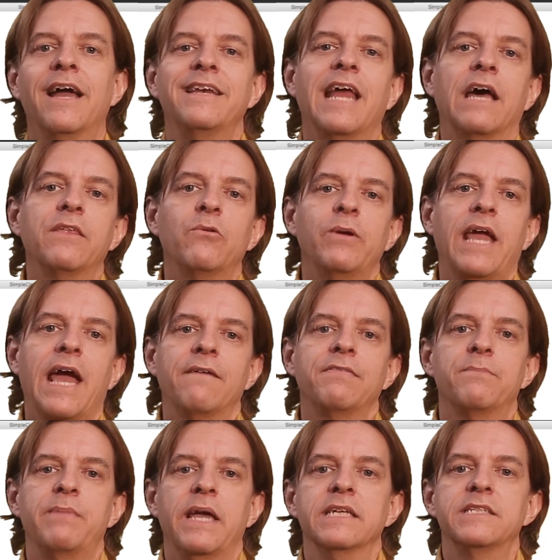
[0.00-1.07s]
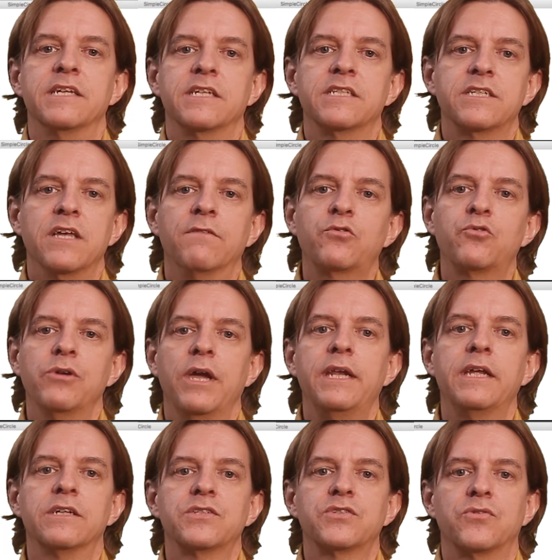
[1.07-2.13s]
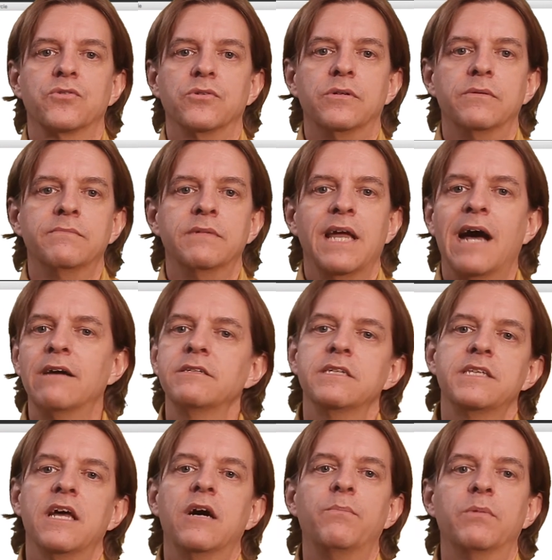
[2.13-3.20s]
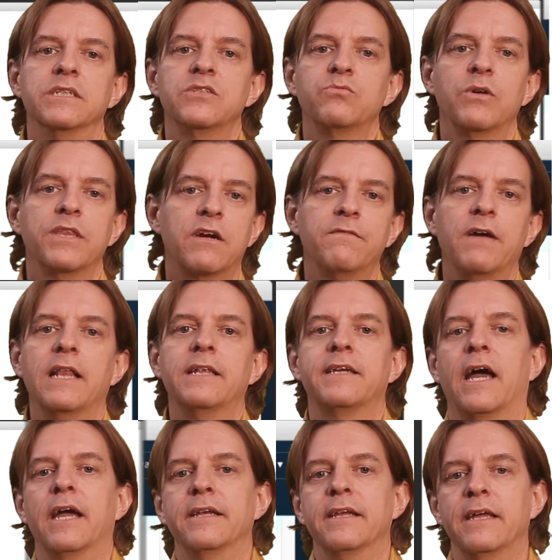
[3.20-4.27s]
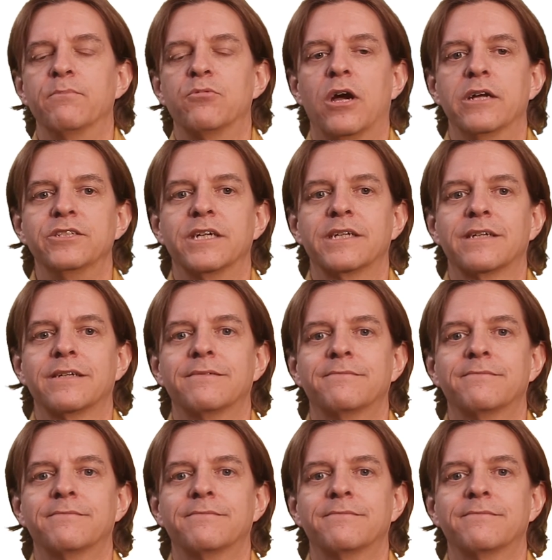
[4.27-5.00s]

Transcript: Now that we have the basics of creating a circle, how does this help us with our Valentine Day project?